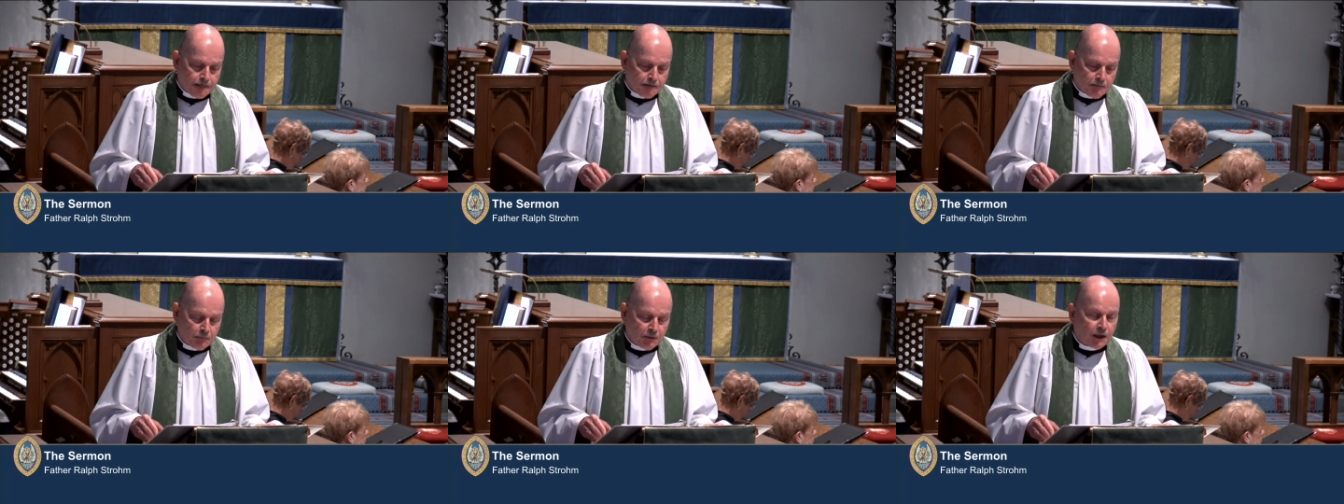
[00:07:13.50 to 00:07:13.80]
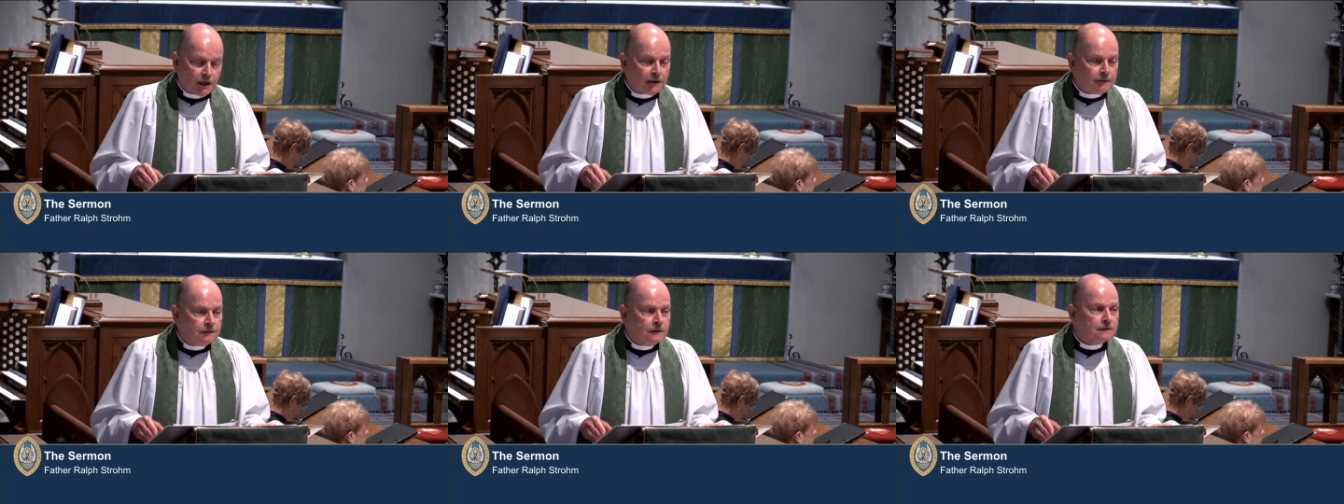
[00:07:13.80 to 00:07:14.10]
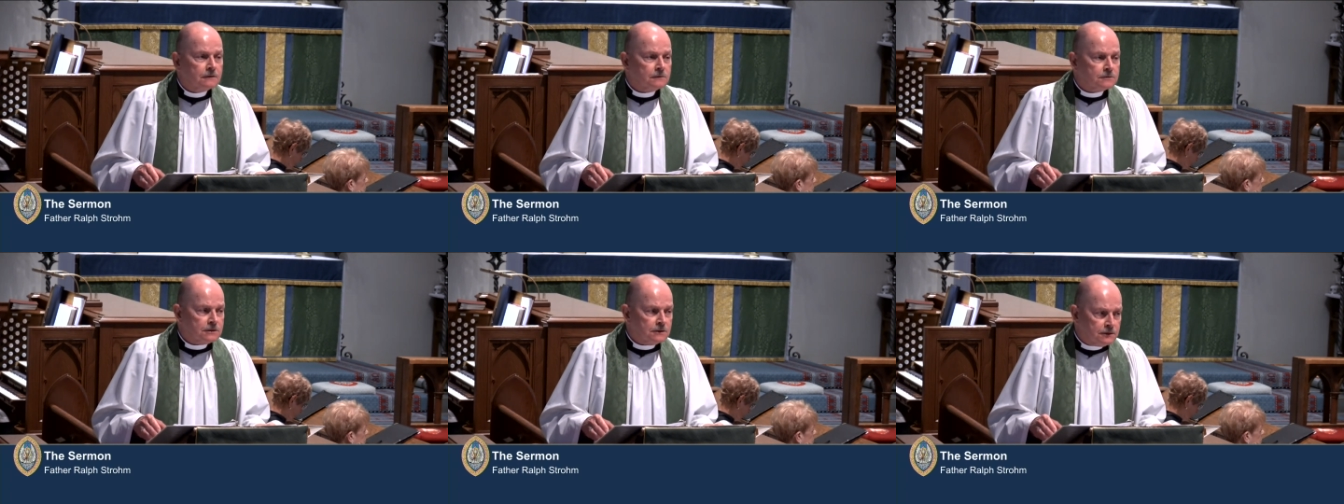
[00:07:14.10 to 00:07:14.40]
But I
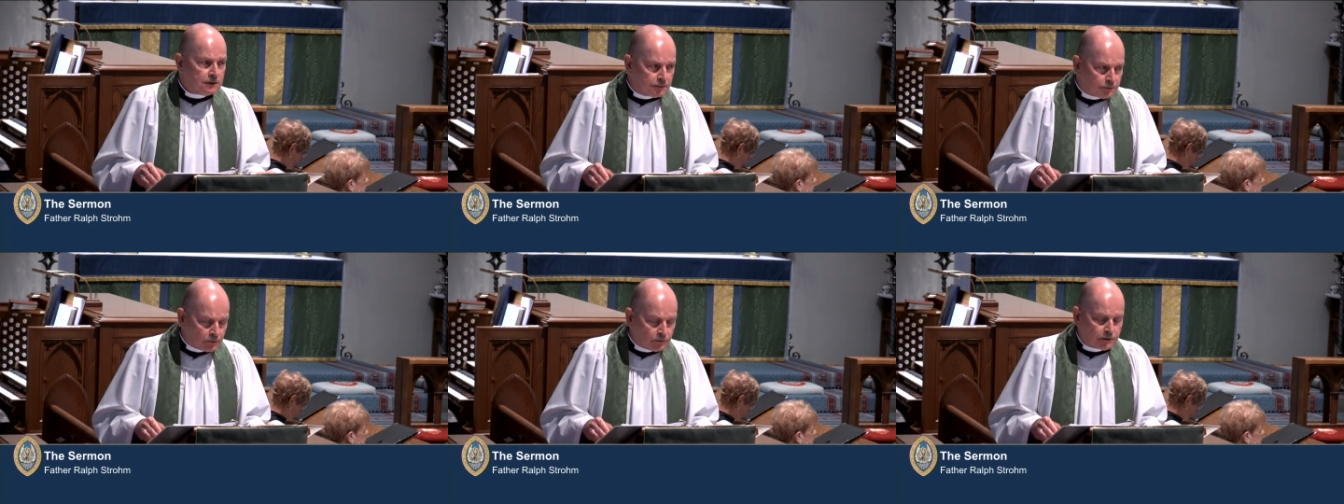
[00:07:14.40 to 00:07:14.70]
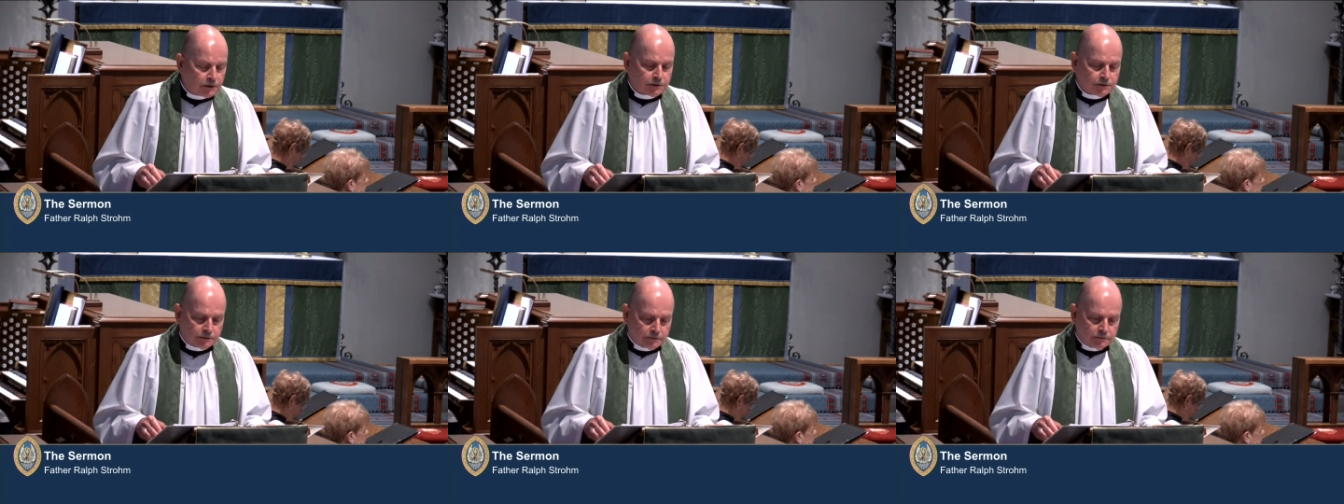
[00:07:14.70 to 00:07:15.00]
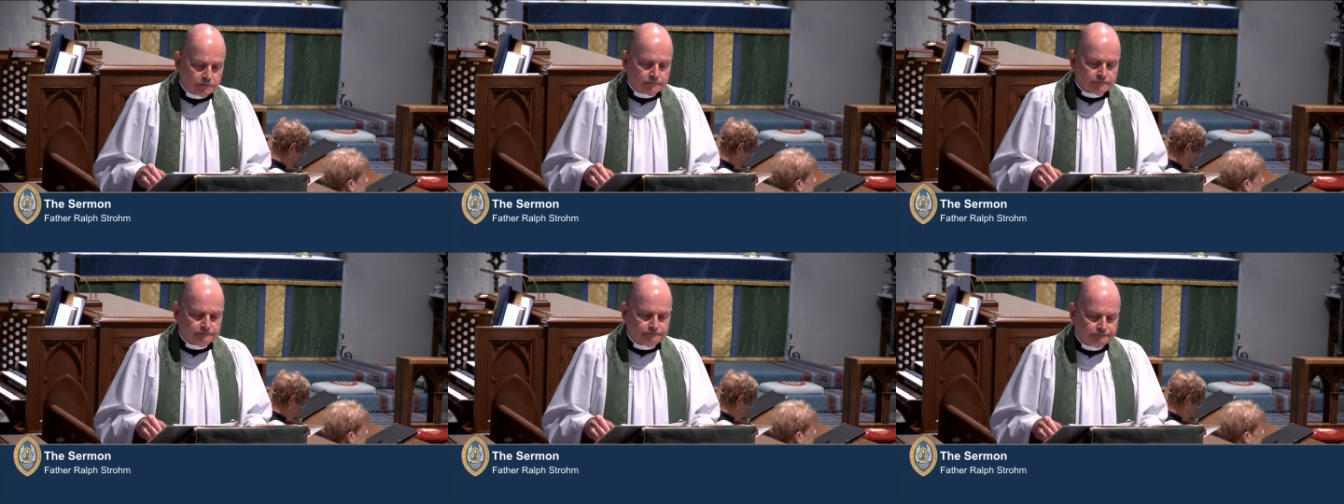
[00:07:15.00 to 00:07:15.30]
think there's a deeper issue.
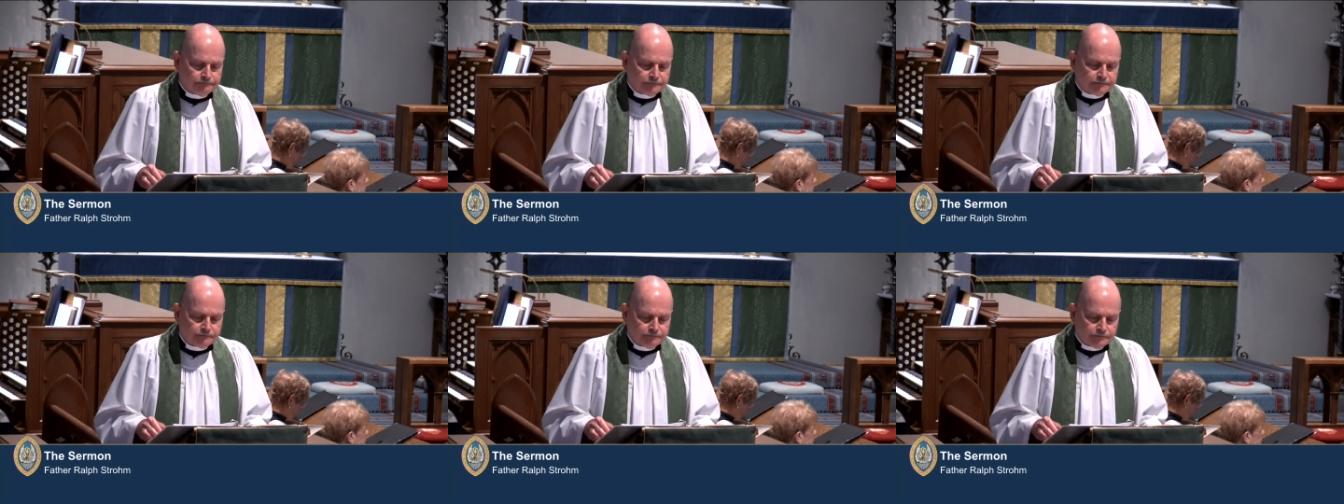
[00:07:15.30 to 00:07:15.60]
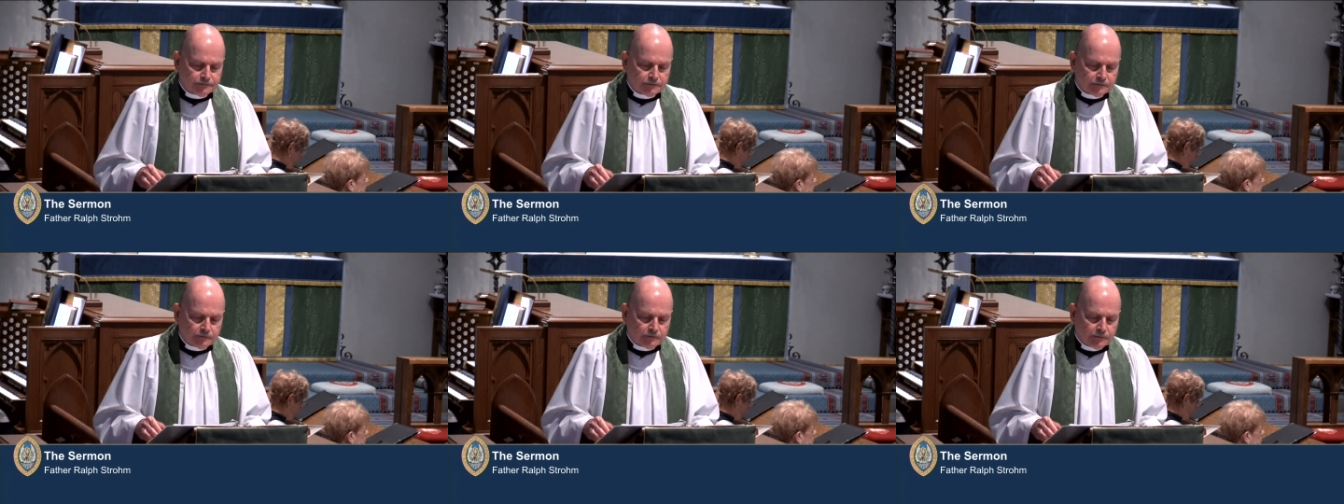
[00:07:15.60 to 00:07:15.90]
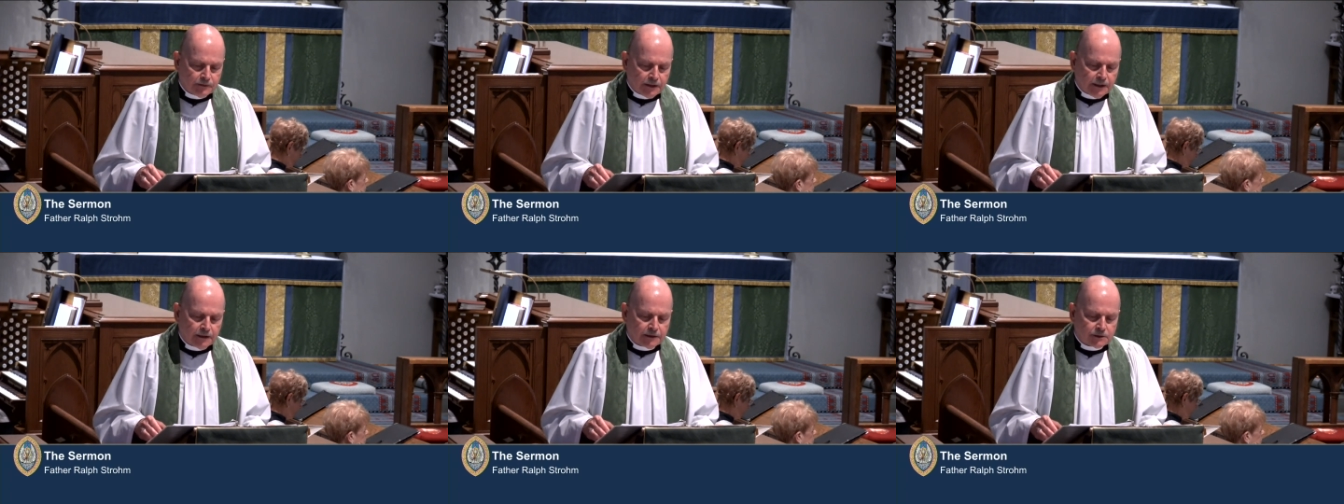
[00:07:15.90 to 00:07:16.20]

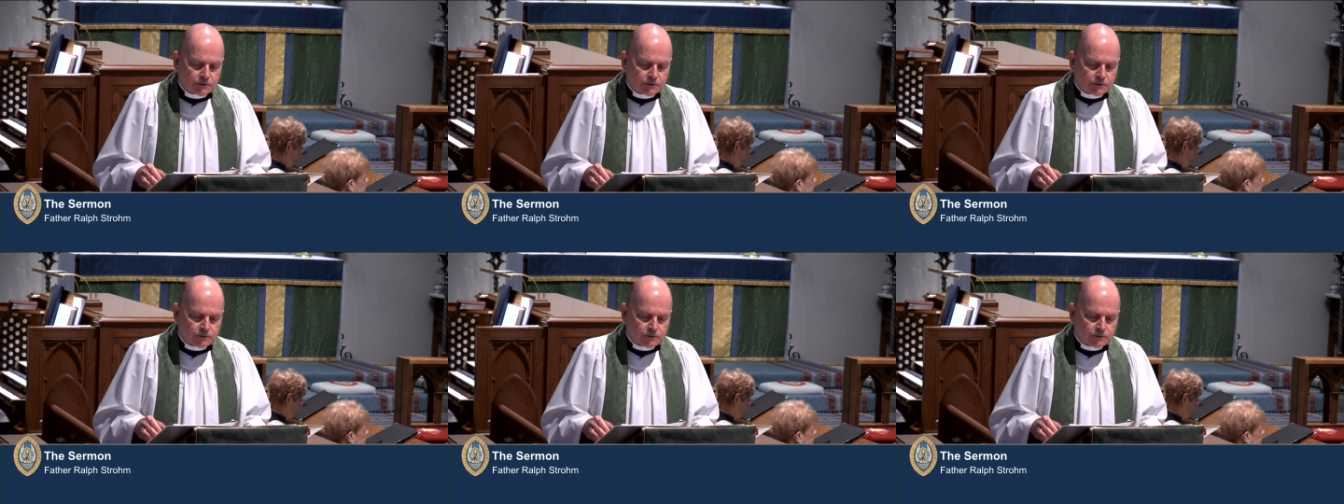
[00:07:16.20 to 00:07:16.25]
That